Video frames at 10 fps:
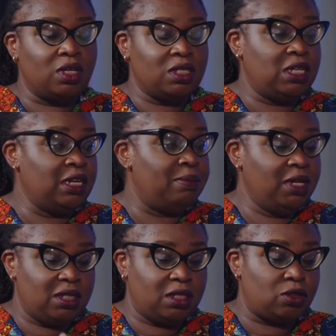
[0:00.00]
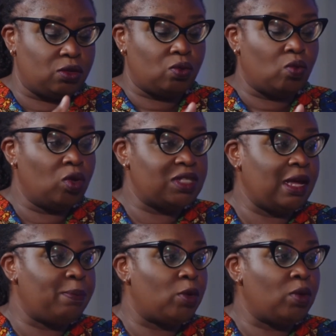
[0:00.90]
who can send a message on
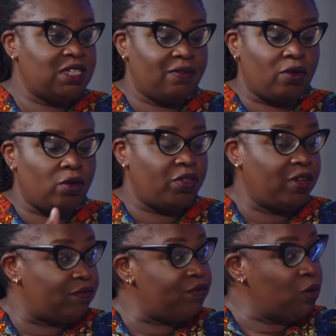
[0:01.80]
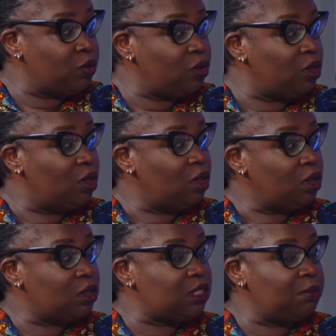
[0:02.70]
WhatsApp or whatever on their phone
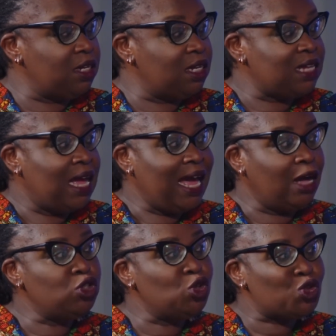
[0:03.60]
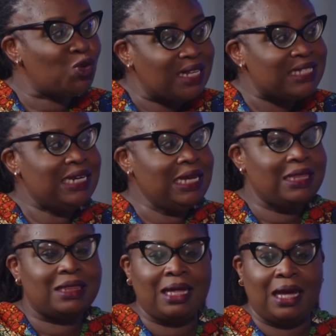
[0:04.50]
to somebody else? How do you translate
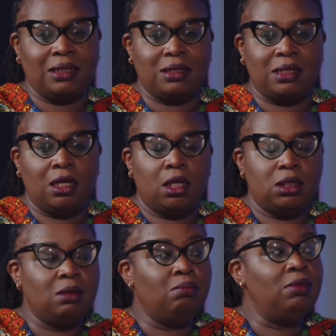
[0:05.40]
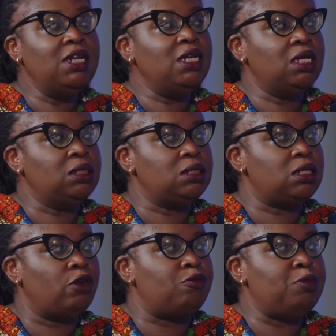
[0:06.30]
that to millions
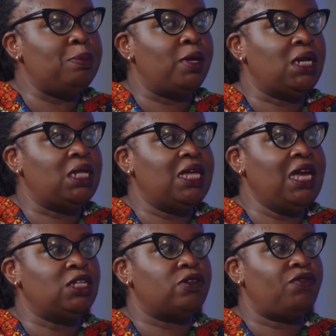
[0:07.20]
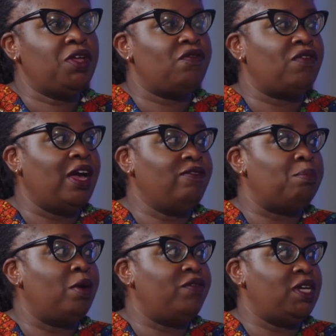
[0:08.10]
of people under the age of 35,
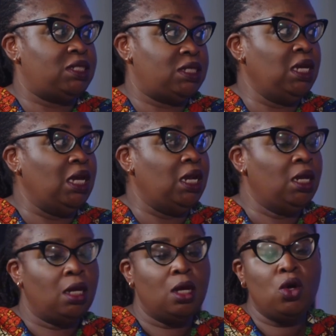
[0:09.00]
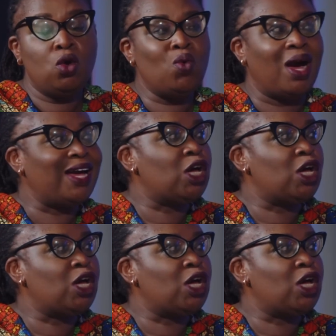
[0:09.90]
above 18, who are